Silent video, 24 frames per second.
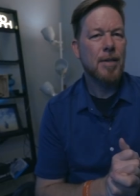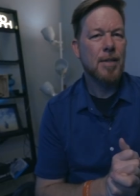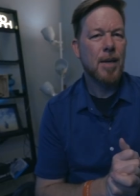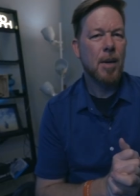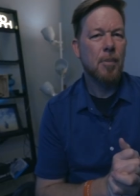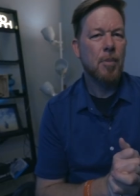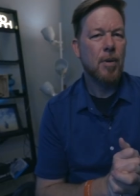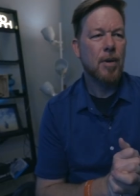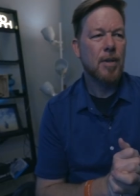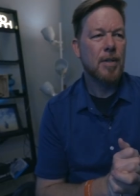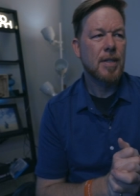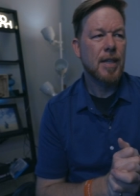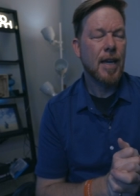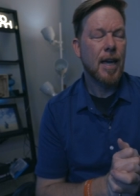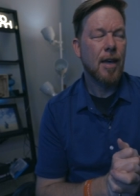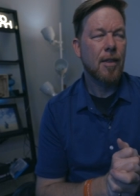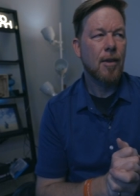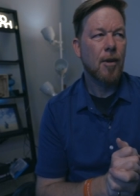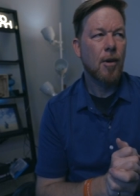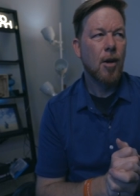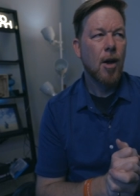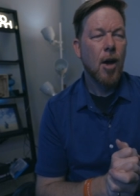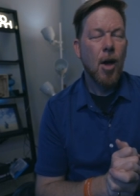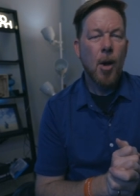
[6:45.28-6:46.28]
as I put it
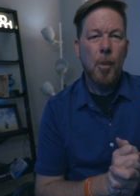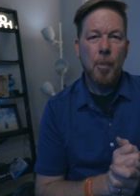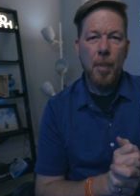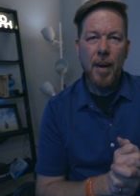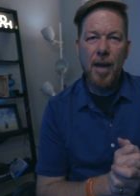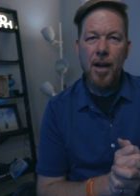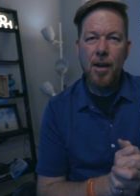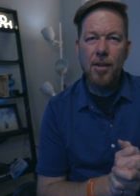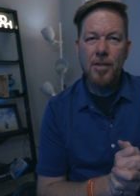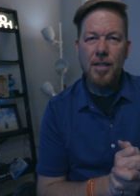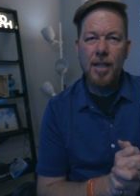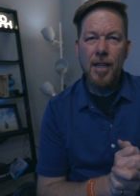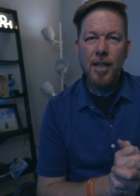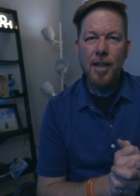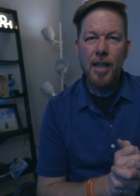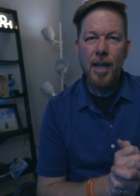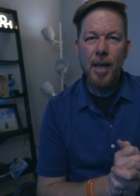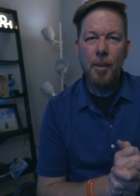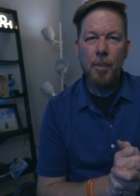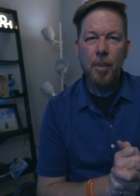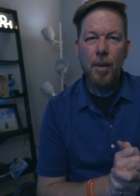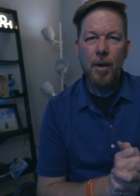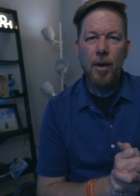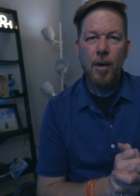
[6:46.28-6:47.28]
together. But here's a
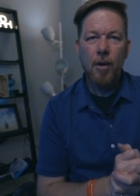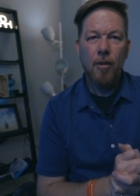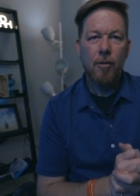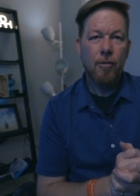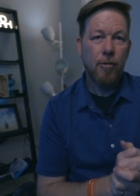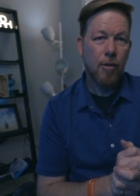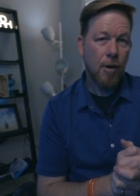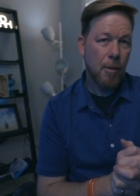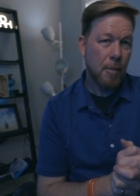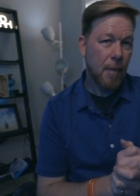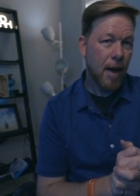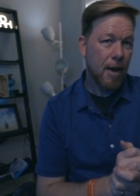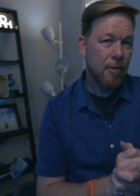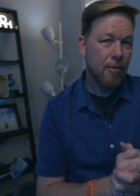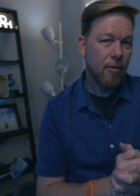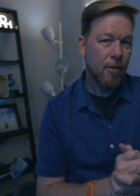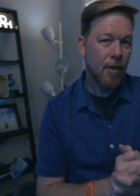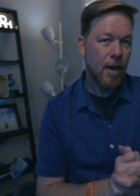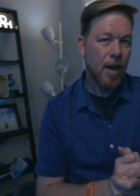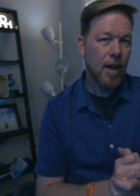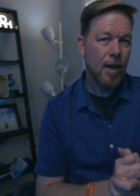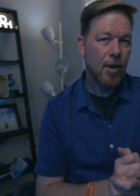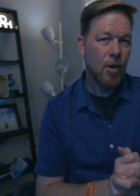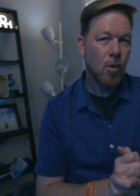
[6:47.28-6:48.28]
clip from my
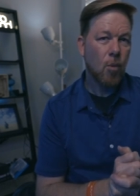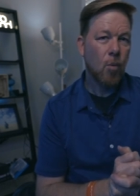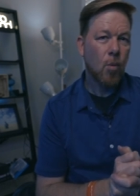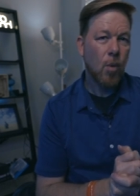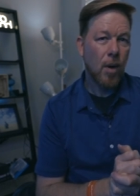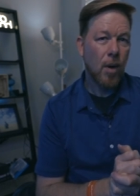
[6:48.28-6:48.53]
friend